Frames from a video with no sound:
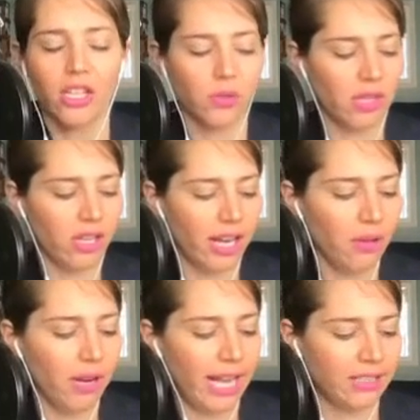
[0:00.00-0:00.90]
So I thought
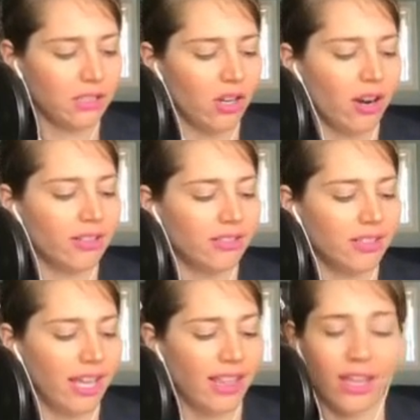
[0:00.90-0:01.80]
I would ask the cards
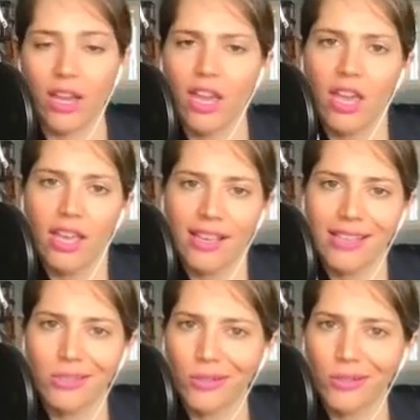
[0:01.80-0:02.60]
today, like, is